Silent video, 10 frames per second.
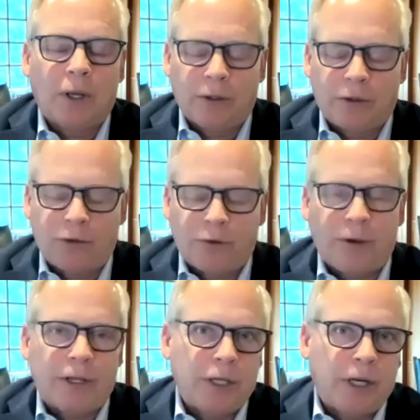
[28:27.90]
It's
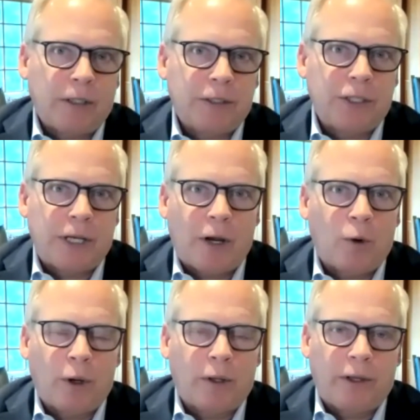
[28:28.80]
fascinating to see how
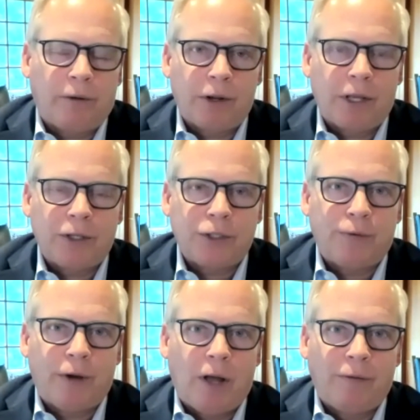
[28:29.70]
quickly everything is
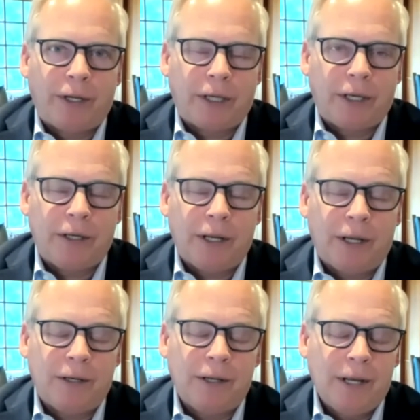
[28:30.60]
evolving,
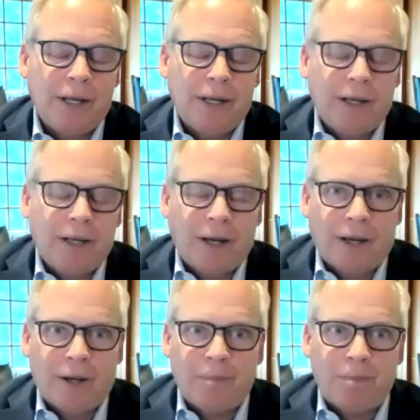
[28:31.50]
and
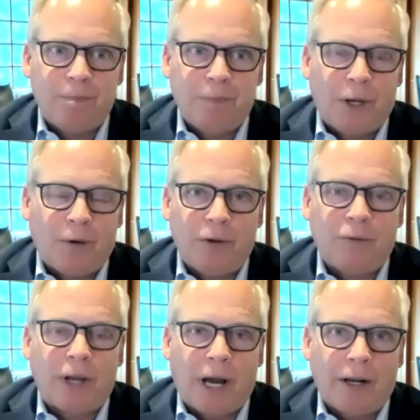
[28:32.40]

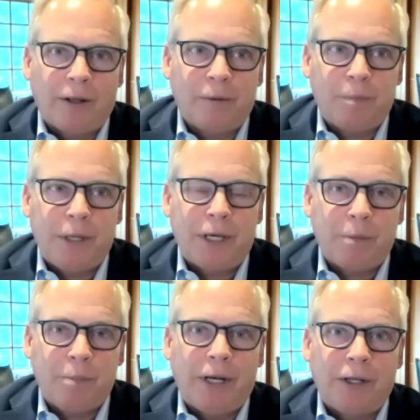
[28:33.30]
you've got to be
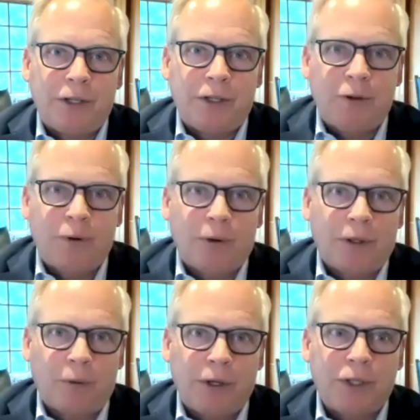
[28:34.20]
committed to doing the
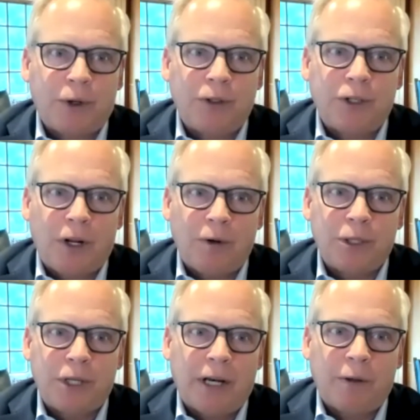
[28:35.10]
research and
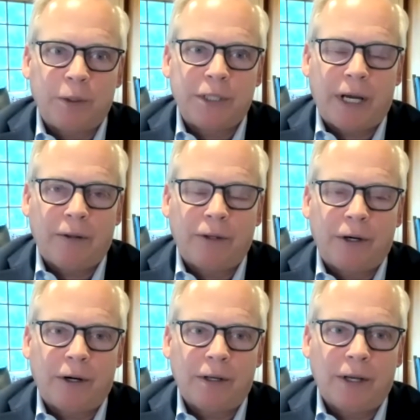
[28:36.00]
understanding what's out
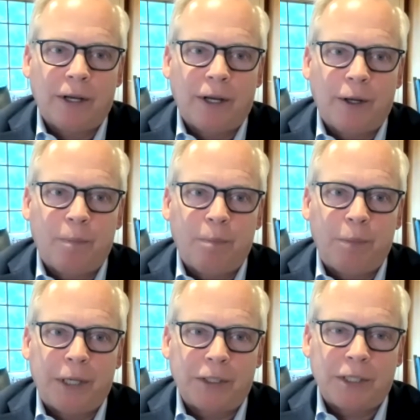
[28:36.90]
there,
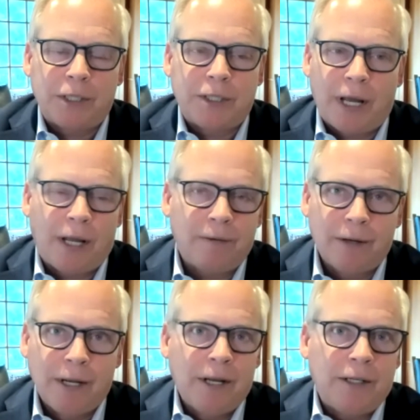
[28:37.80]
because it's
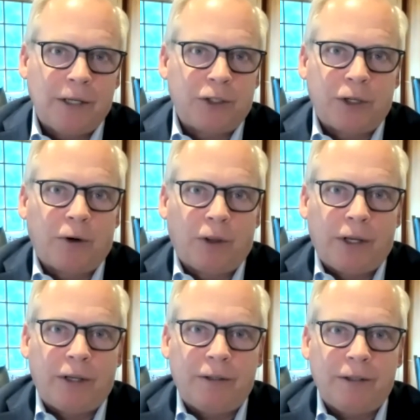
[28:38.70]
not
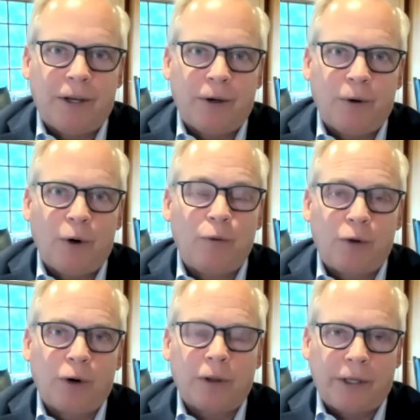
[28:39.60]
necessarily
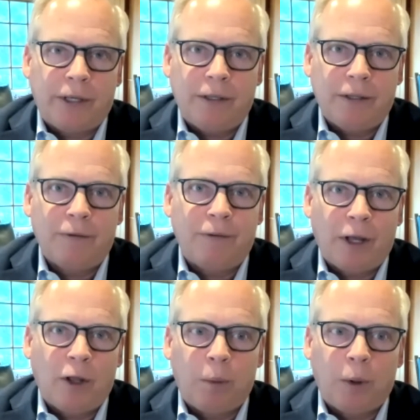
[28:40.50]
overtly
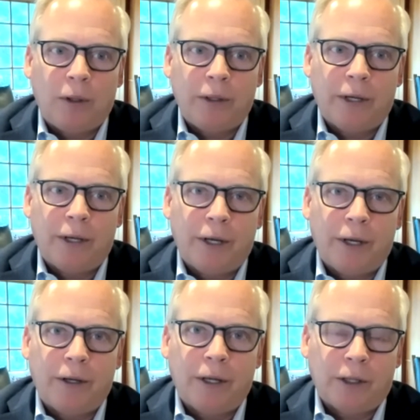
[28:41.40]
available
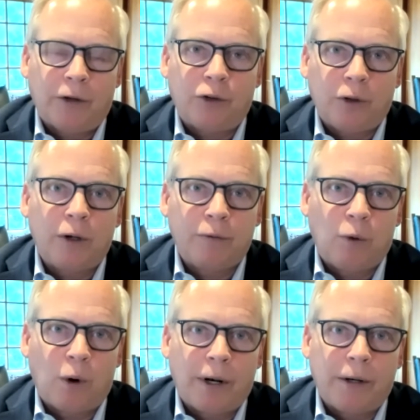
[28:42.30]
unless you look
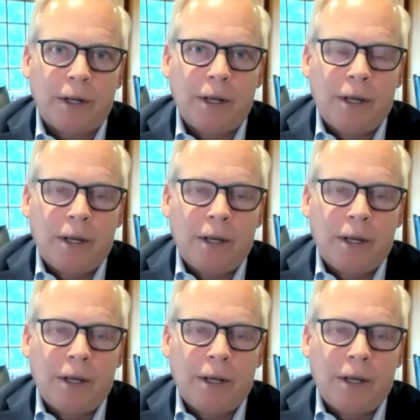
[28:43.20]
for it.